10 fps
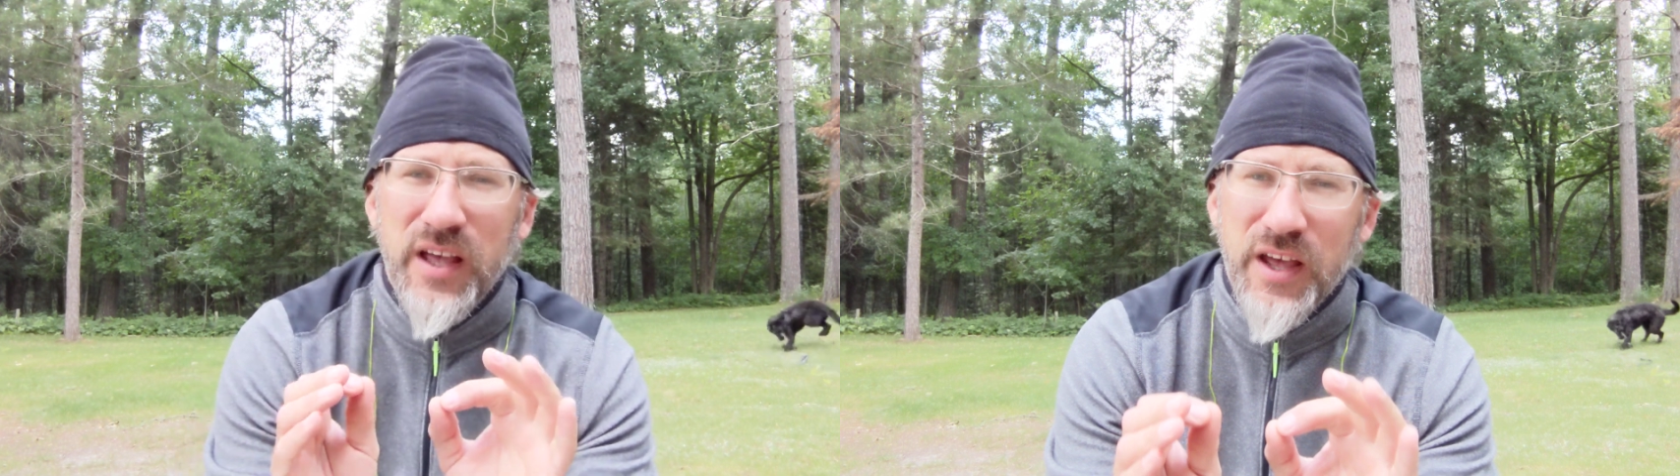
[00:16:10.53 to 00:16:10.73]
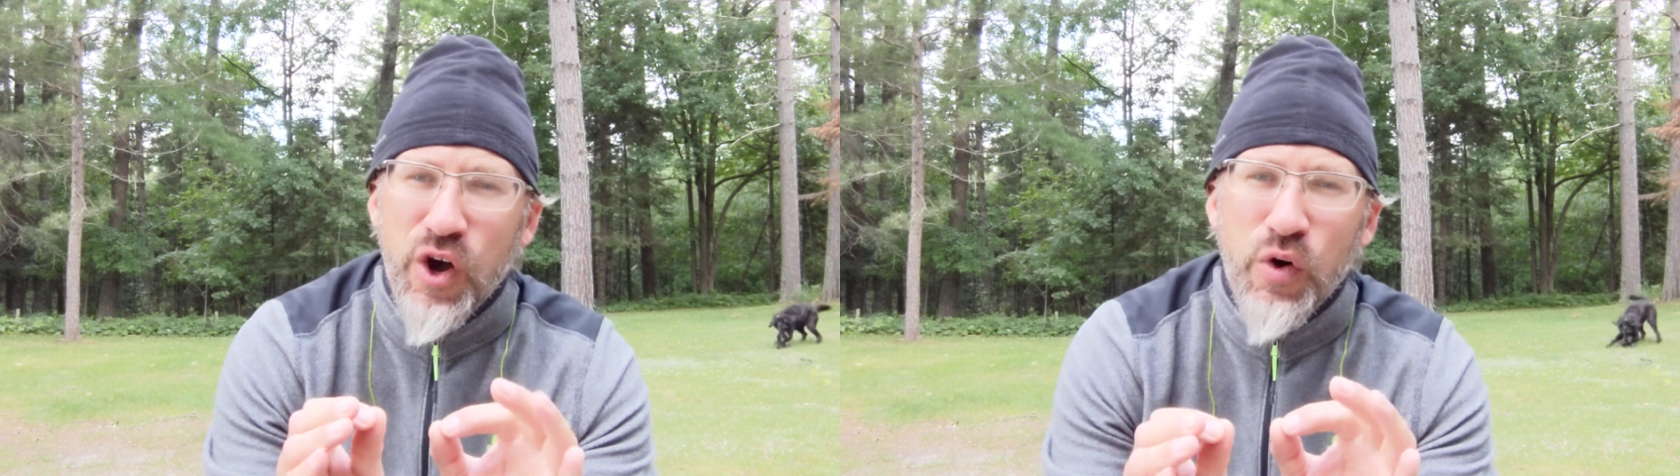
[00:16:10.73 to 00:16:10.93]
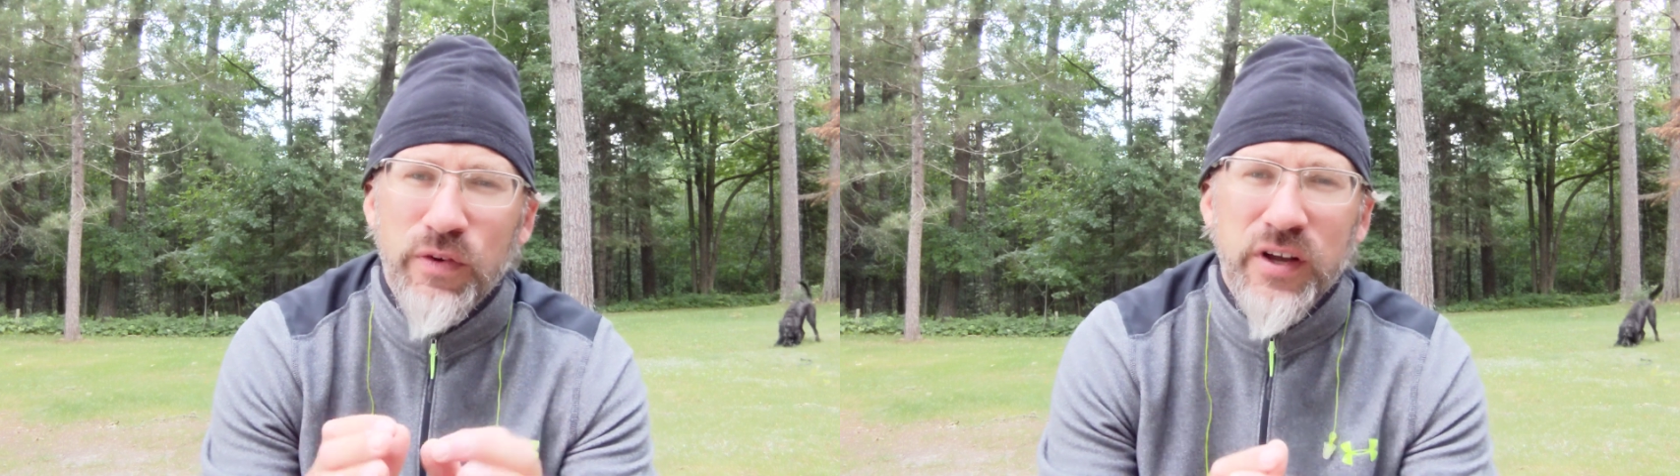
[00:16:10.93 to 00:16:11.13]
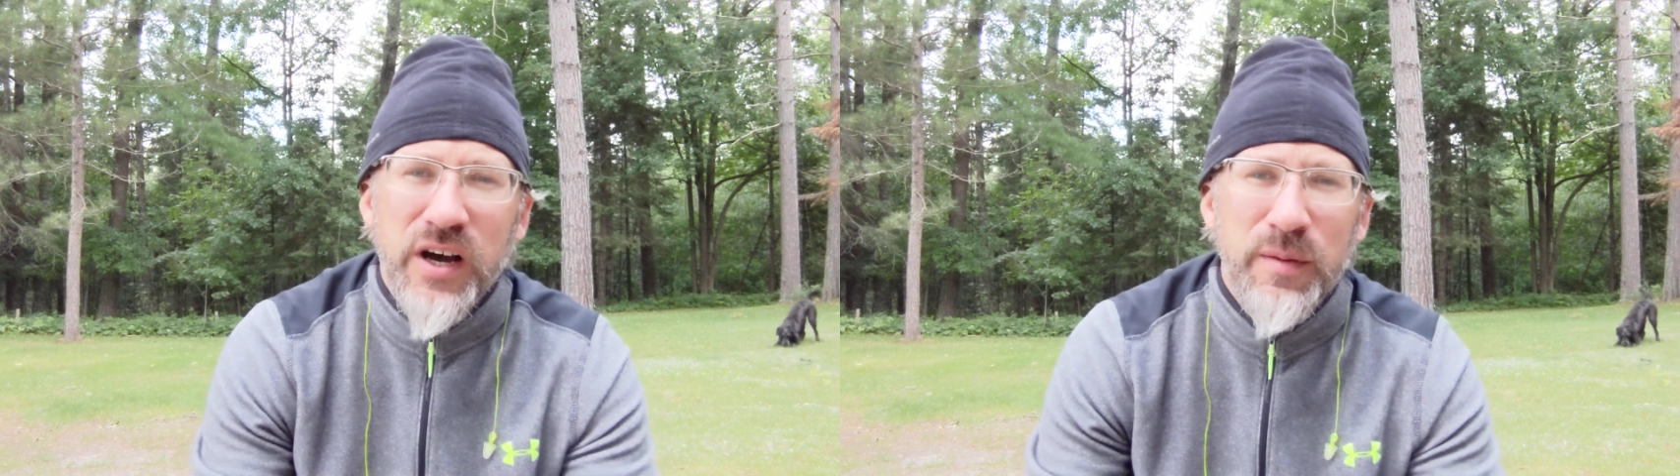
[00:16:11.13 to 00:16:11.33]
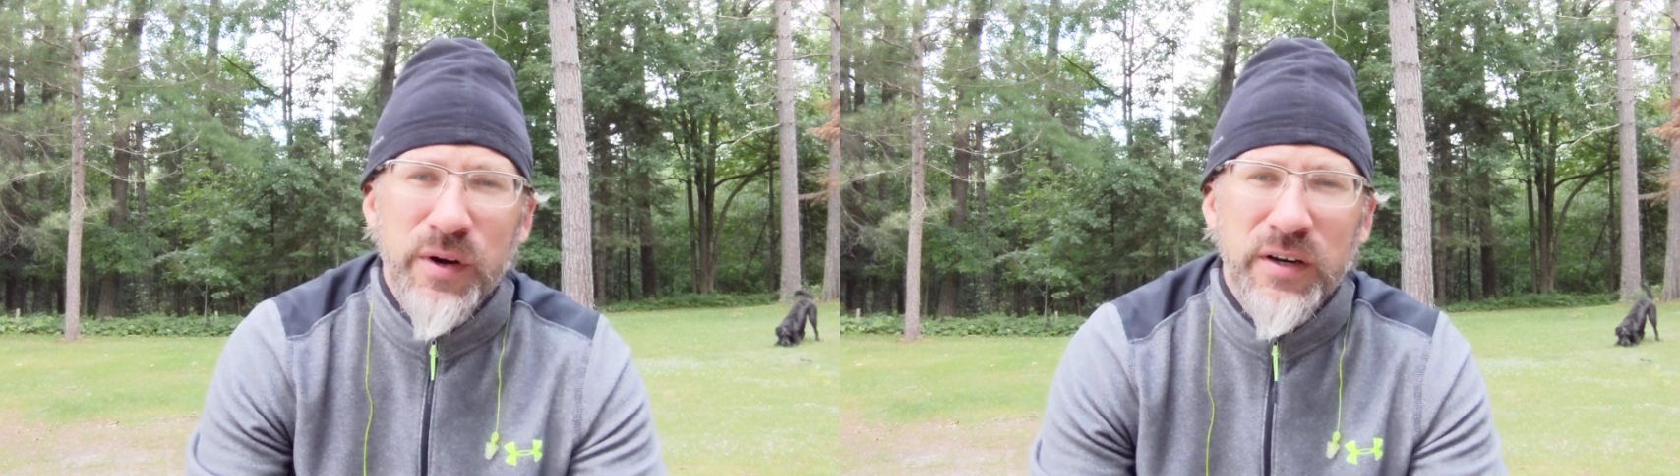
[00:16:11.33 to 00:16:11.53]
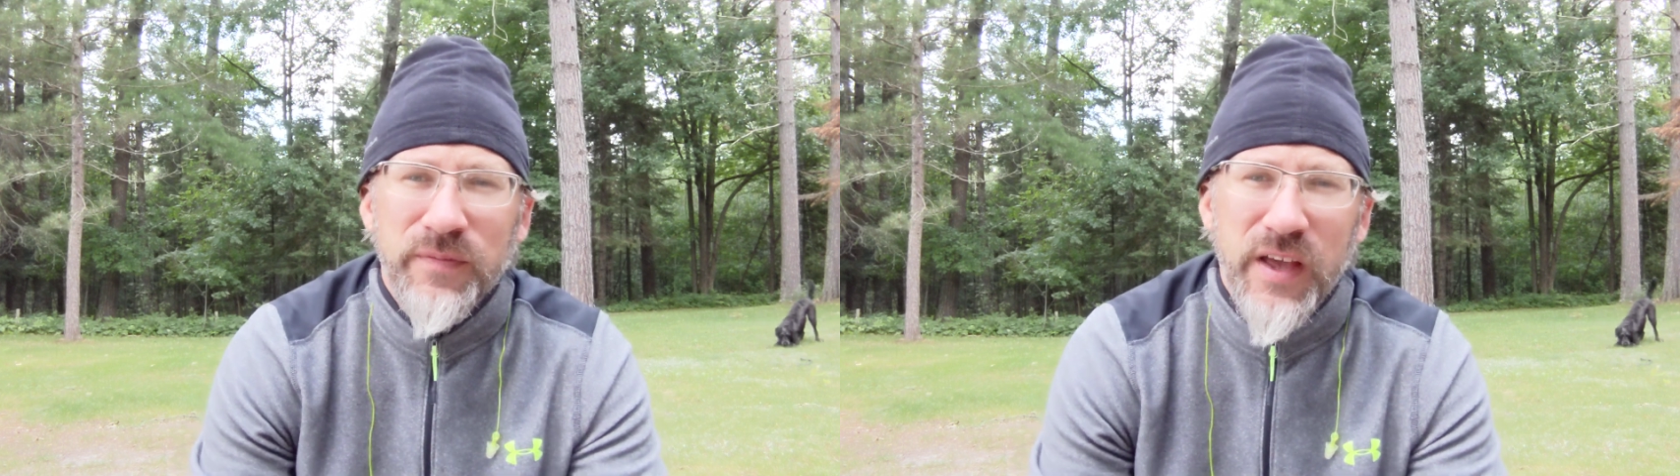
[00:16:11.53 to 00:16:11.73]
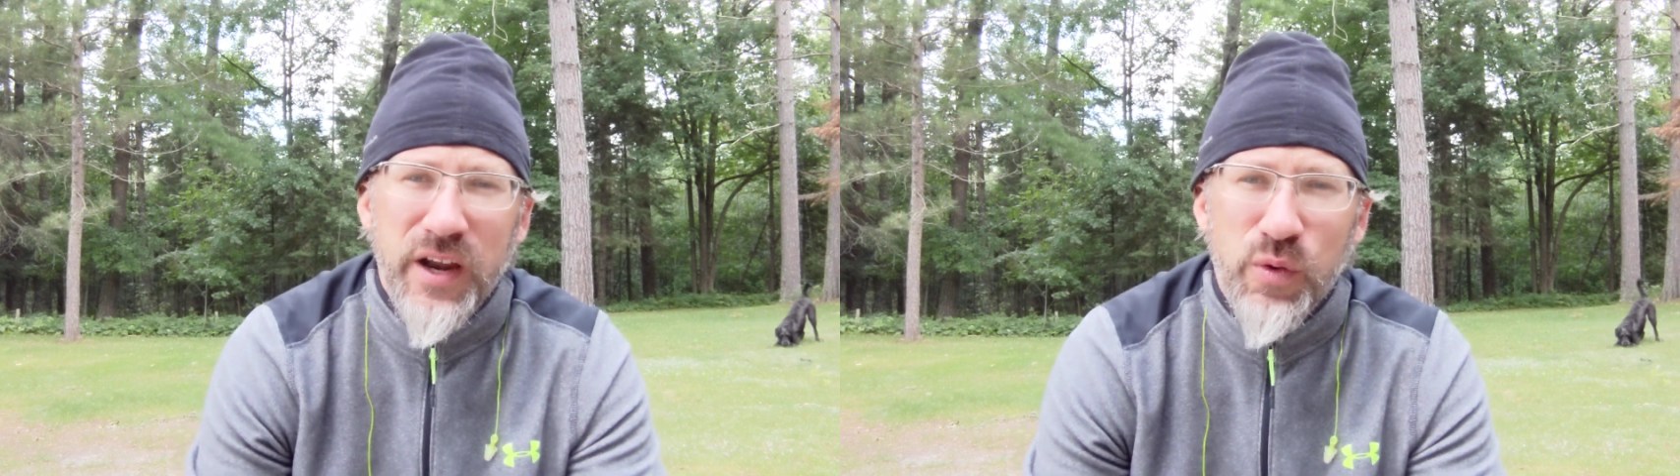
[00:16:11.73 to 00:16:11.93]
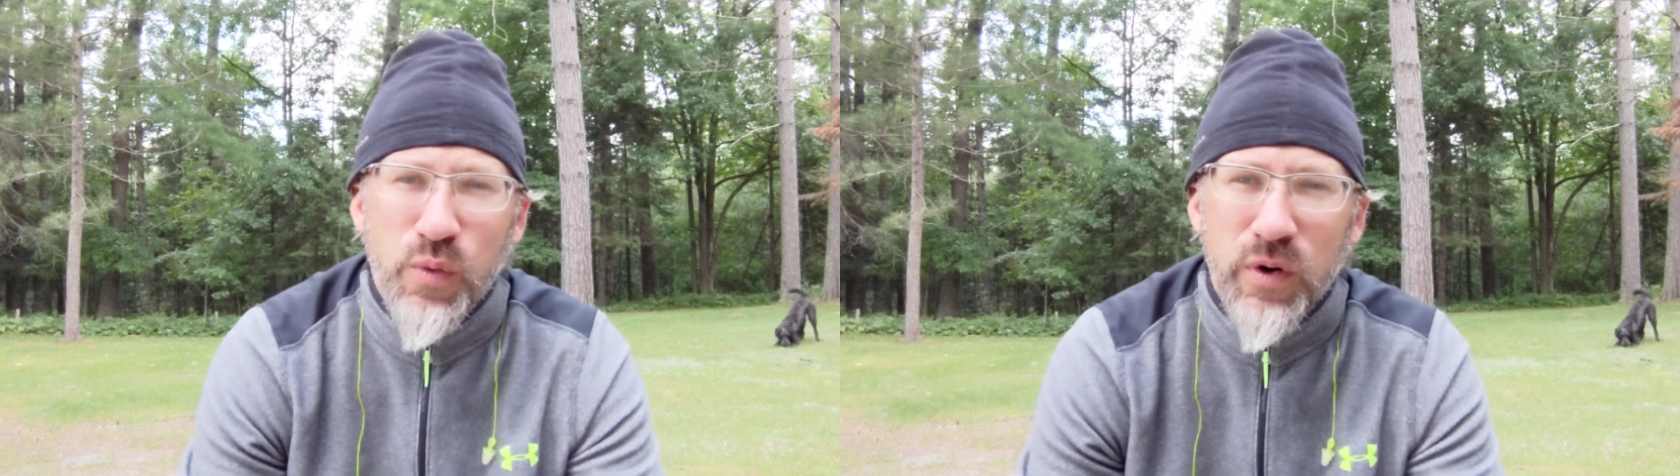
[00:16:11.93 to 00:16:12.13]
an overcomer
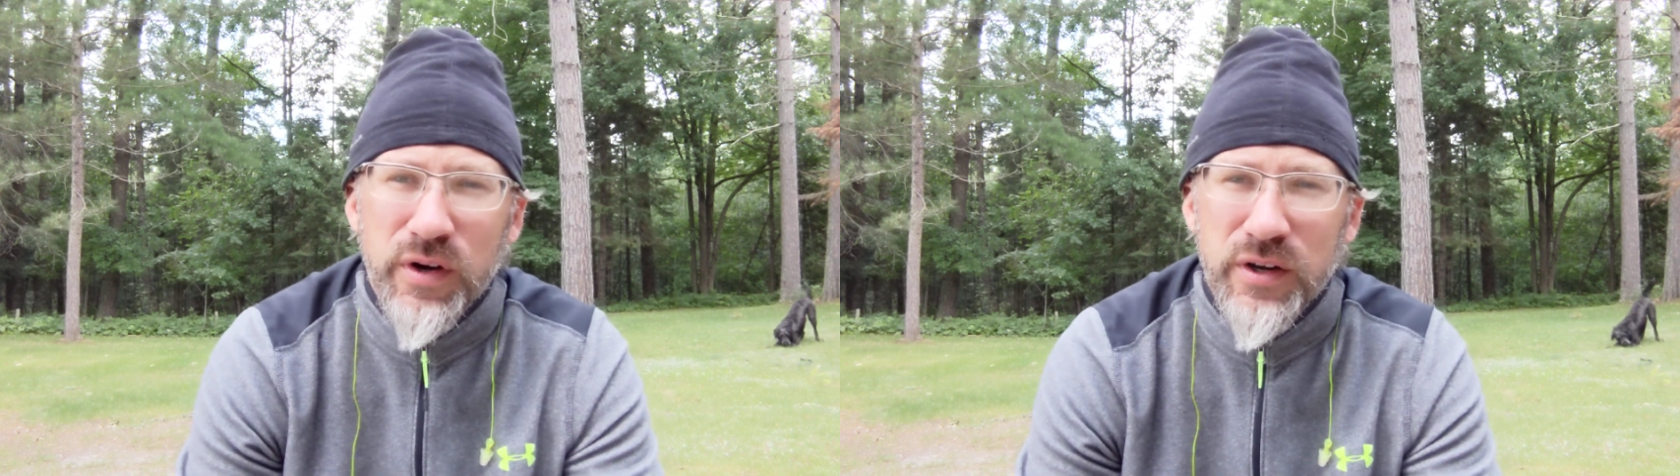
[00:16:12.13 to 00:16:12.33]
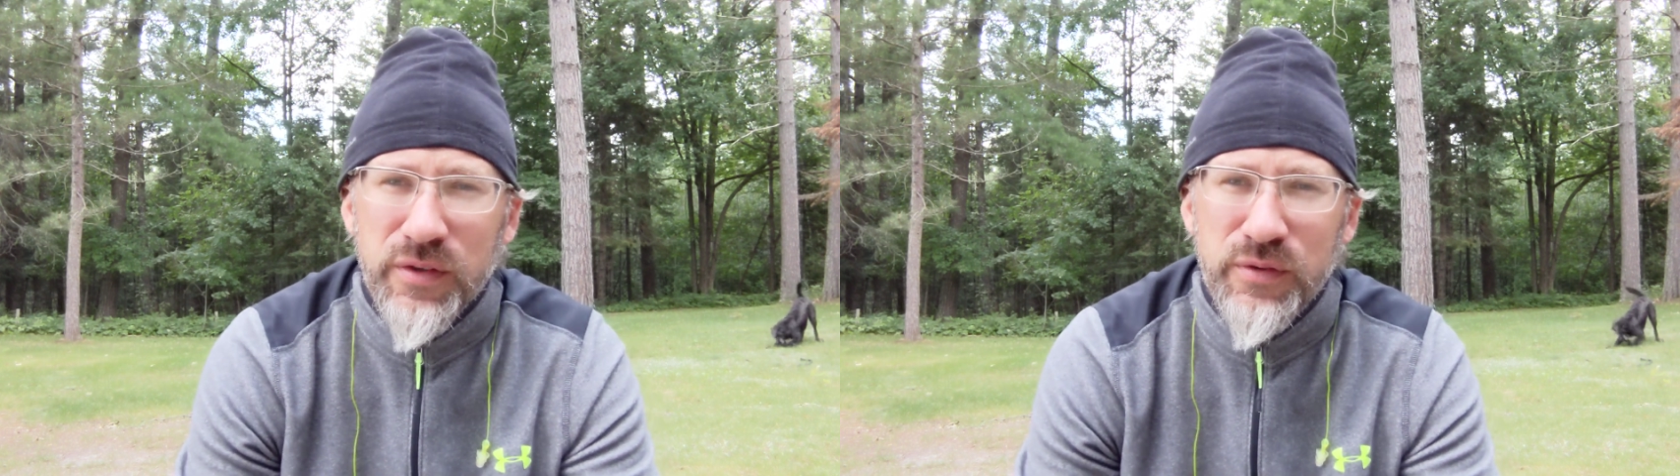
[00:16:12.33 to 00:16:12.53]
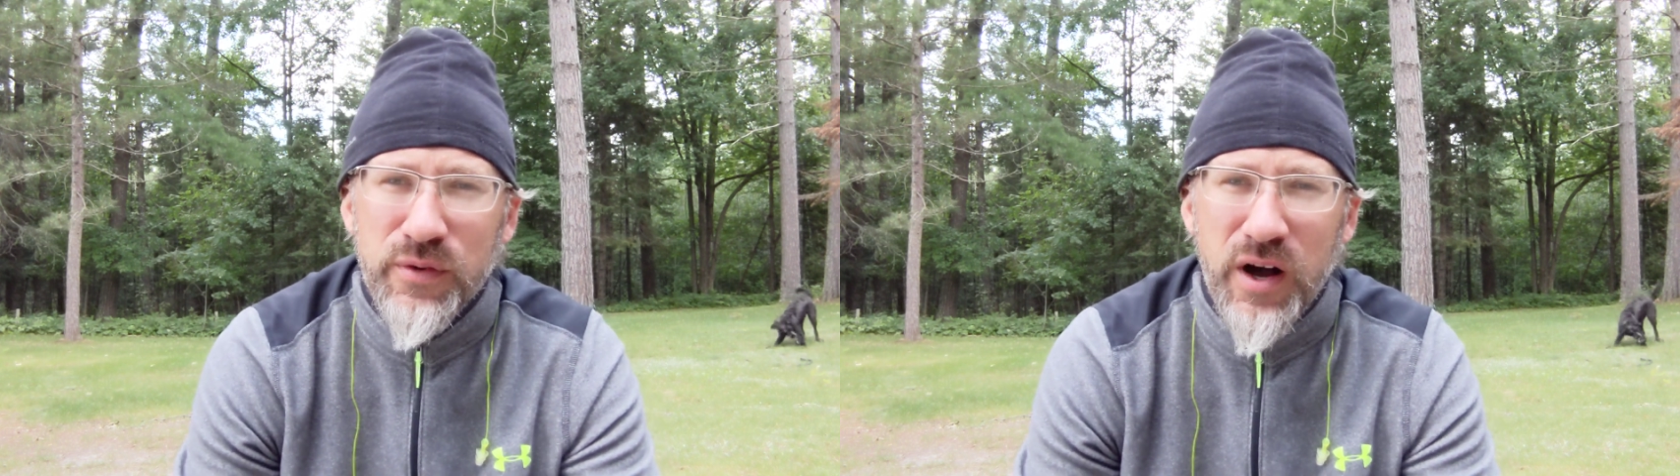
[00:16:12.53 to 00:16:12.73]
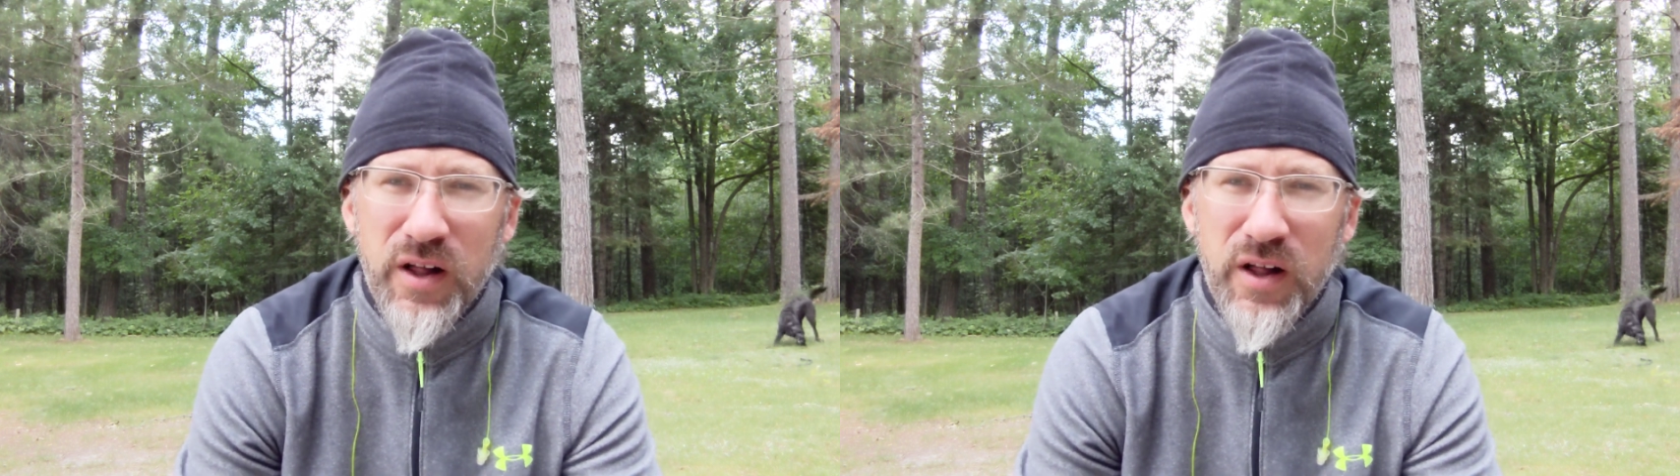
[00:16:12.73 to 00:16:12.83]
and a warrior through